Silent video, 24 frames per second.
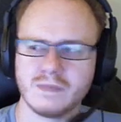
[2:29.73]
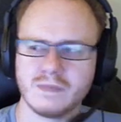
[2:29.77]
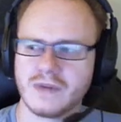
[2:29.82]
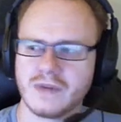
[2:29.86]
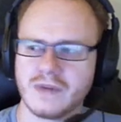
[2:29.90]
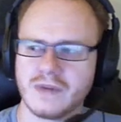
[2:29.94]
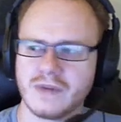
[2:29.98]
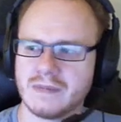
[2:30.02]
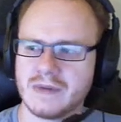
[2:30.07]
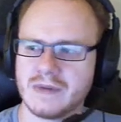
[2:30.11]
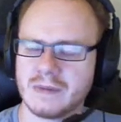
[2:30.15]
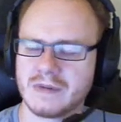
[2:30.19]
In
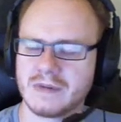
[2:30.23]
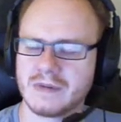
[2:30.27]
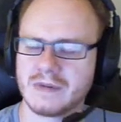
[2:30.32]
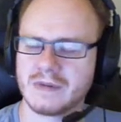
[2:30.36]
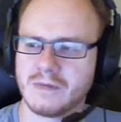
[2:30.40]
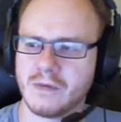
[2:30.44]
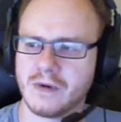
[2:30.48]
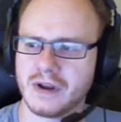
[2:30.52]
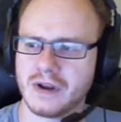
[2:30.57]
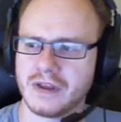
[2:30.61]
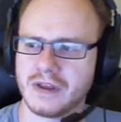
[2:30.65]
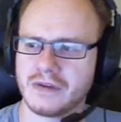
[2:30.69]
problem number
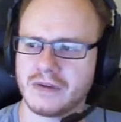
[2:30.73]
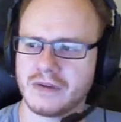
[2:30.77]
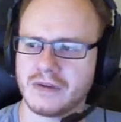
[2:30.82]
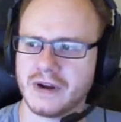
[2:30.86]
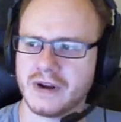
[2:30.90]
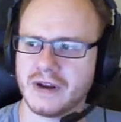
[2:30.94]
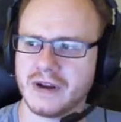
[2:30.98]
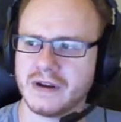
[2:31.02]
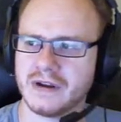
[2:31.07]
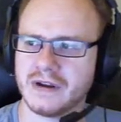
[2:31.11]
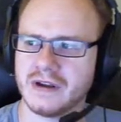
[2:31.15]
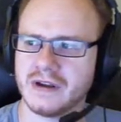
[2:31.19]

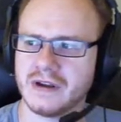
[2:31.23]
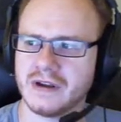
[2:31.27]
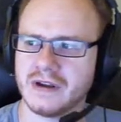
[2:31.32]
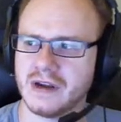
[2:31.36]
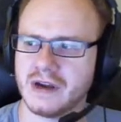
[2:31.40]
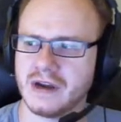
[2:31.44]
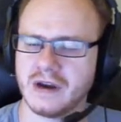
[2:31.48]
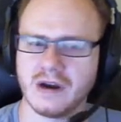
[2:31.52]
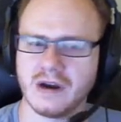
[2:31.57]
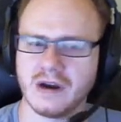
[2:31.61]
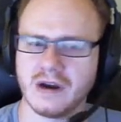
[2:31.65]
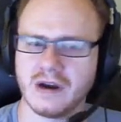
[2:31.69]
43,
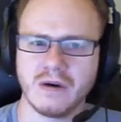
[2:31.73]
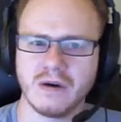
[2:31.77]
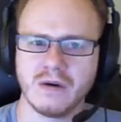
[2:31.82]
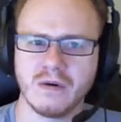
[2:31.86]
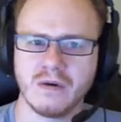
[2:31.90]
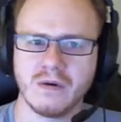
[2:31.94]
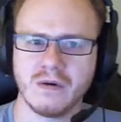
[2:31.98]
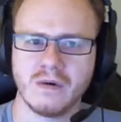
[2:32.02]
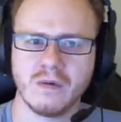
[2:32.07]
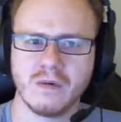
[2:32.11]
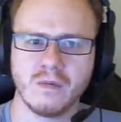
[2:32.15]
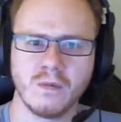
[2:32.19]

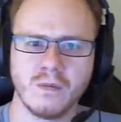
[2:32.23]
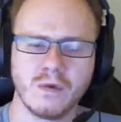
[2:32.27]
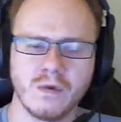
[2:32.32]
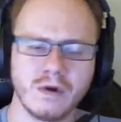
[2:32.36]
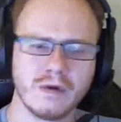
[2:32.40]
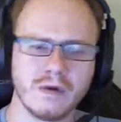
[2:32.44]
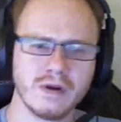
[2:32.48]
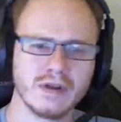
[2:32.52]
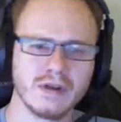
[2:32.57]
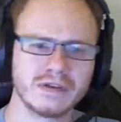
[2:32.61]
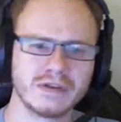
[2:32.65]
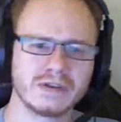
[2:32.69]

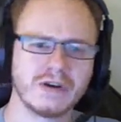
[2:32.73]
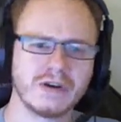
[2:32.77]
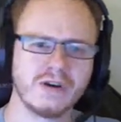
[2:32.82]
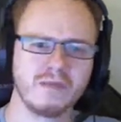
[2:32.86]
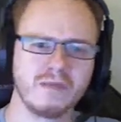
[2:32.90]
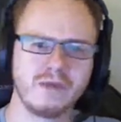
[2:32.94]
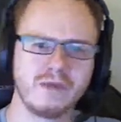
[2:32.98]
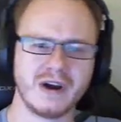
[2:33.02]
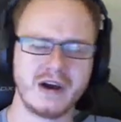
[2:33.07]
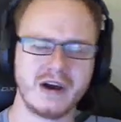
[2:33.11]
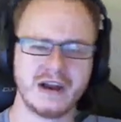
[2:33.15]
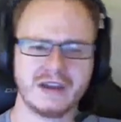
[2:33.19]
we're going to
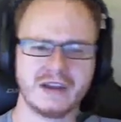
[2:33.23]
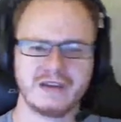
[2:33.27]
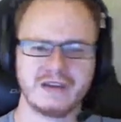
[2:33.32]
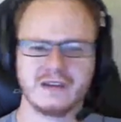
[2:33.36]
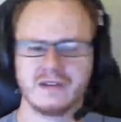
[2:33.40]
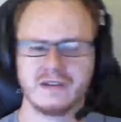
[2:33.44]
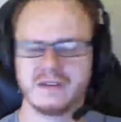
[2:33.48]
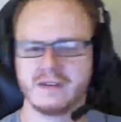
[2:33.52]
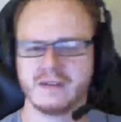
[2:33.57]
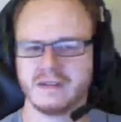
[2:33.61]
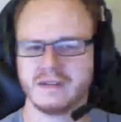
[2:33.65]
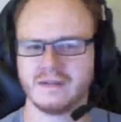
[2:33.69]
solve by
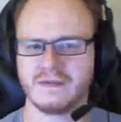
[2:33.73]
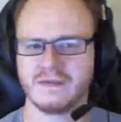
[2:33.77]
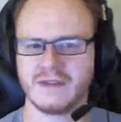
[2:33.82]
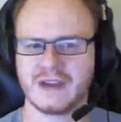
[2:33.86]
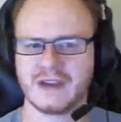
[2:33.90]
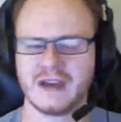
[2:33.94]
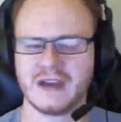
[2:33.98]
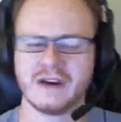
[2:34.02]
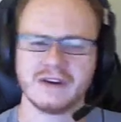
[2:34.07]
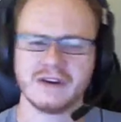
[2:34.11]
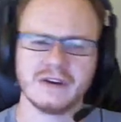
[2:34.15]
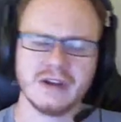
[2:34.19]

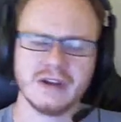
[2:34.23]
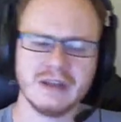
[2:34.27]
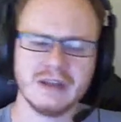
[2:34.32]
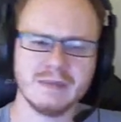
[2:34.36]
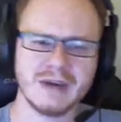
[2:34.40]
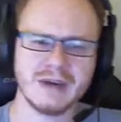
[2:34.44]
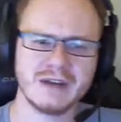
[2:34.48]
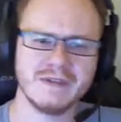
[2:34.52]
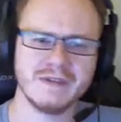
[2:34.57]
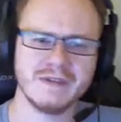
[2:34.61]
calculating the